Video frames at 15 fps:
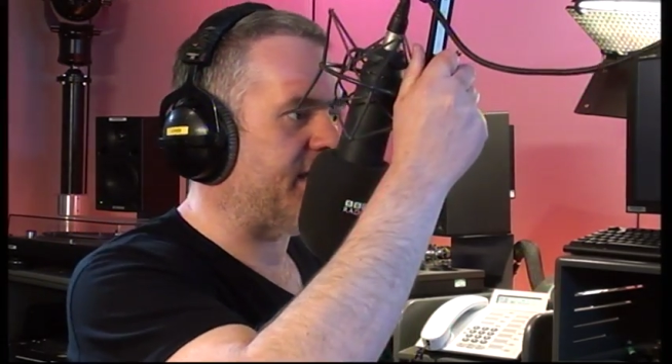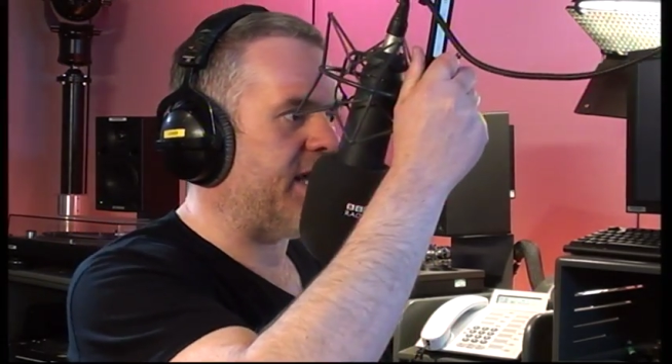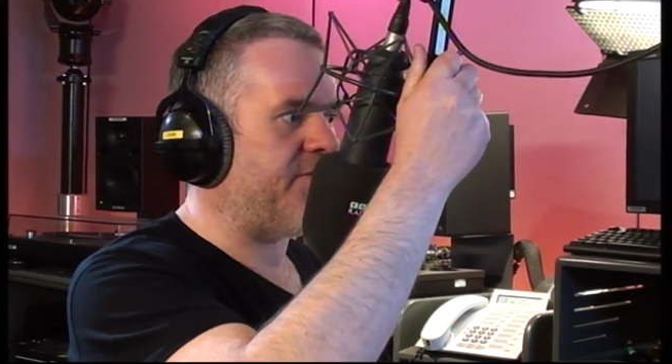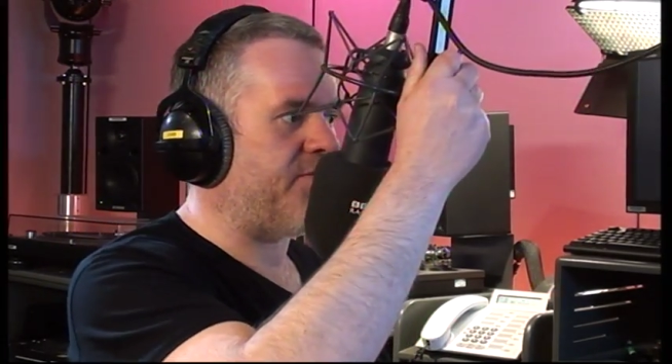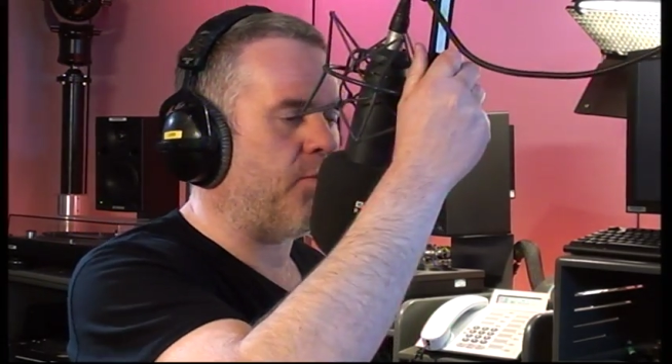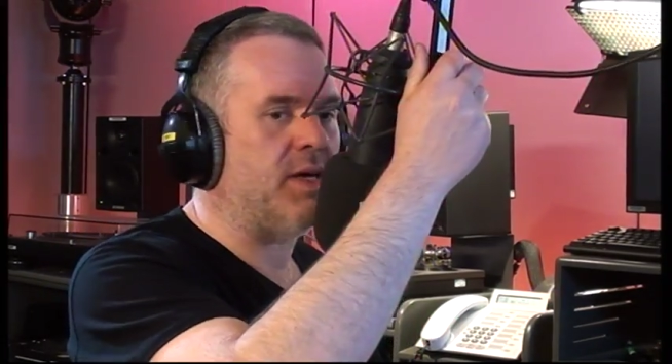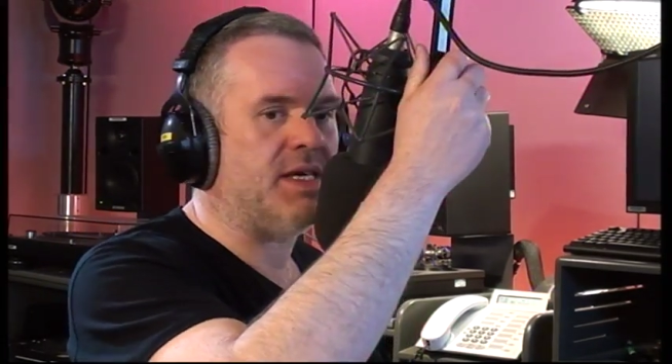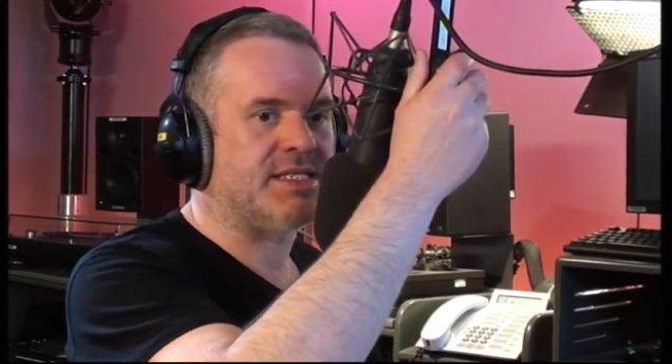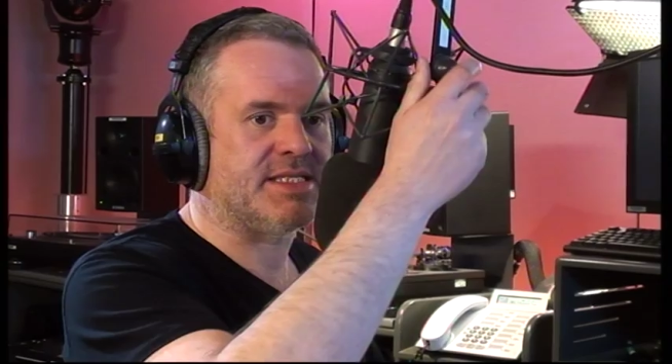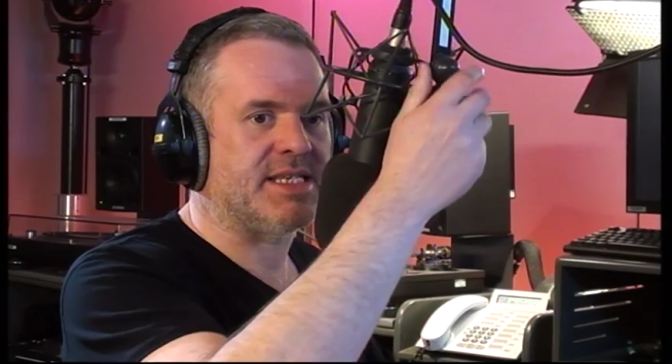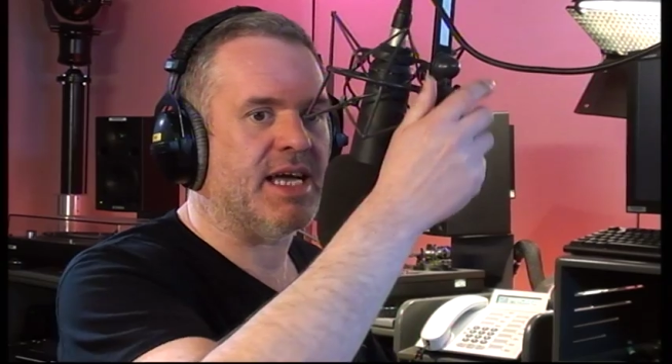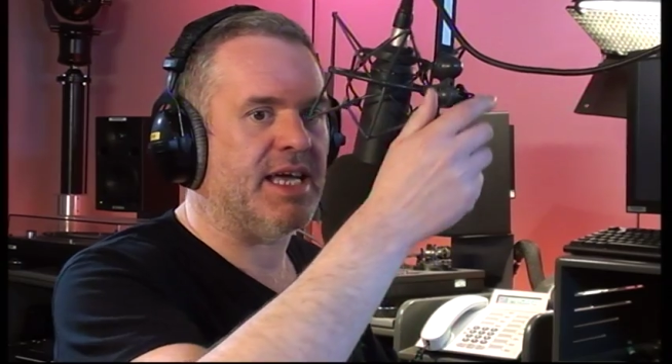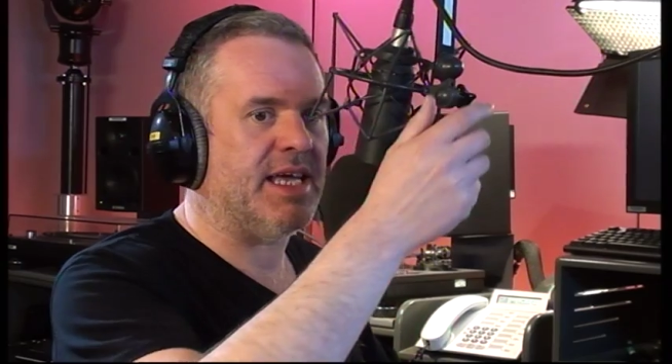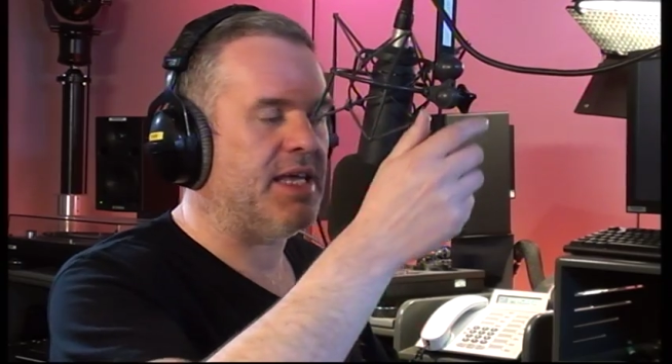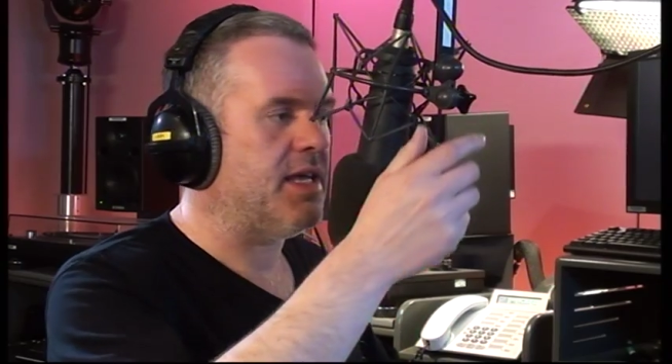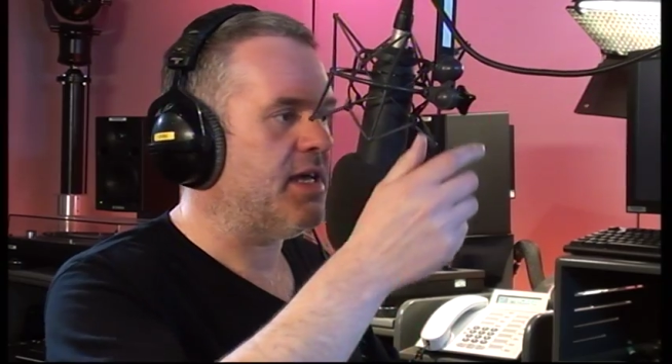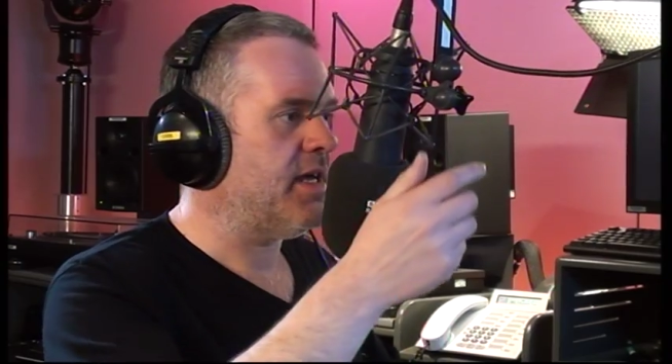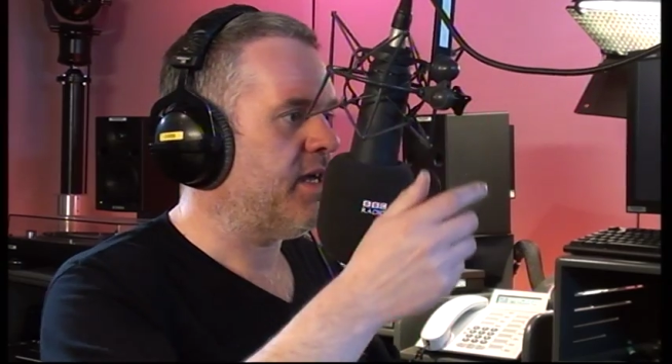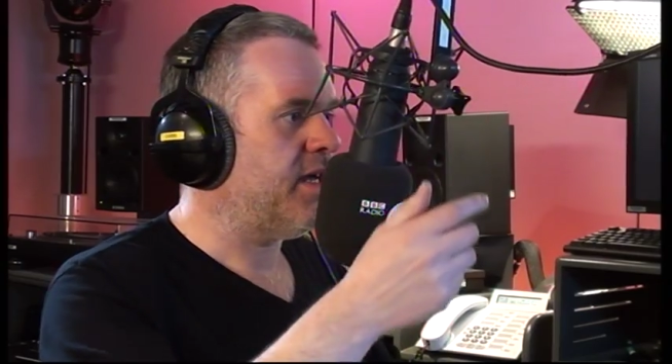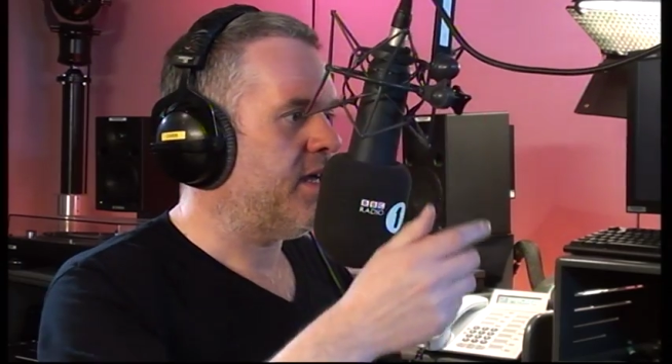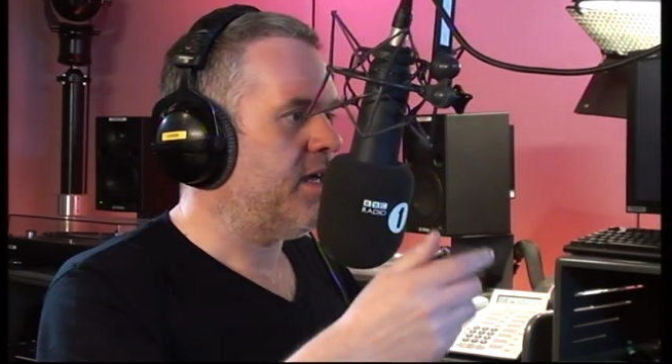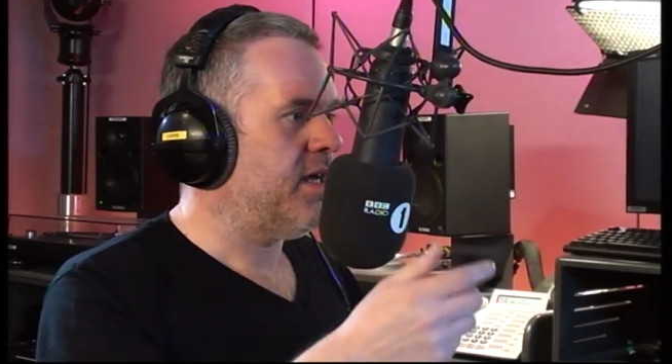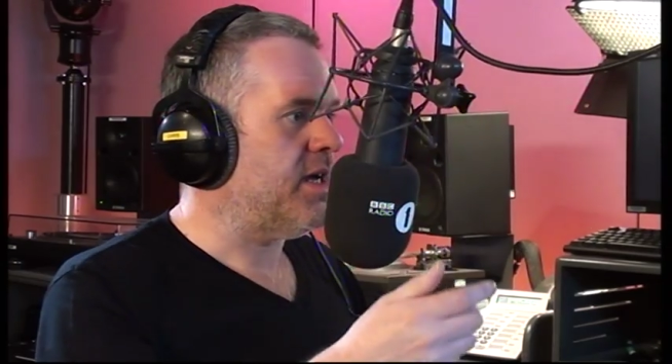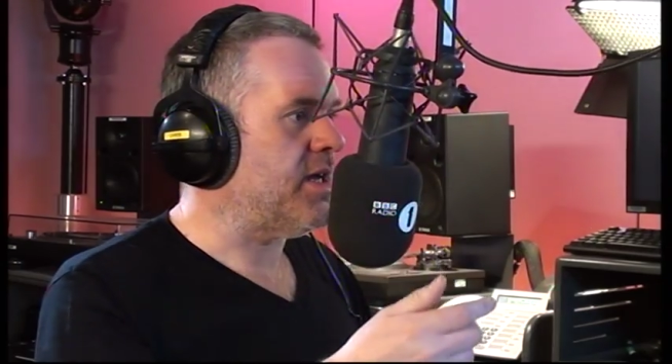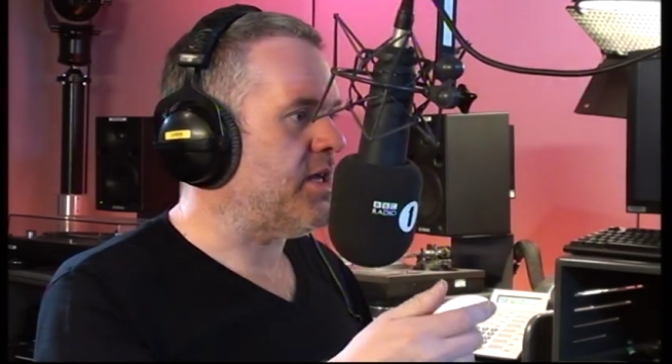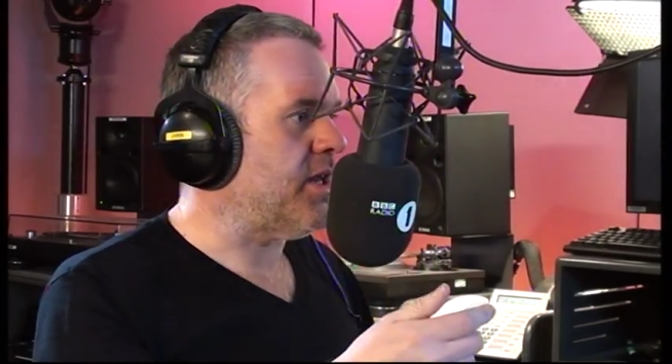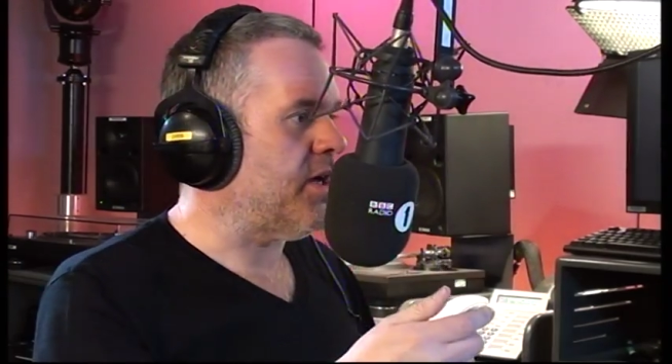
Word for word: If we say, you know,